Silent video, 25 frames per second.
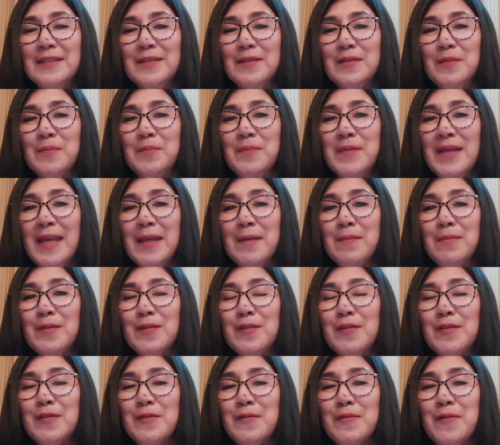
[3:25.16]
To be
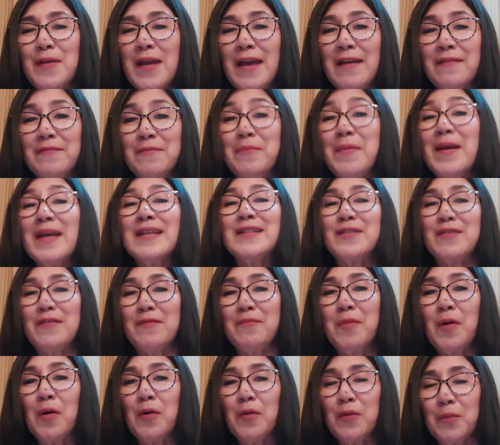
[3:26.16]
able to have best
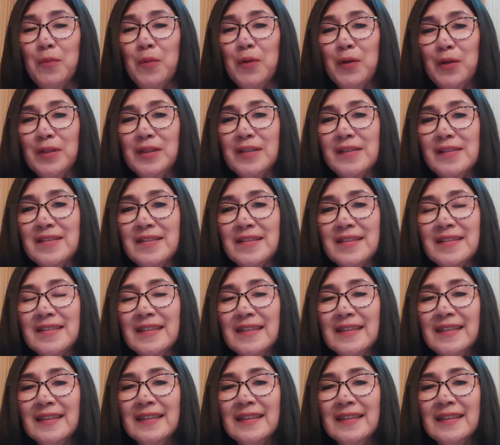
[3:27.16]
of both worlds.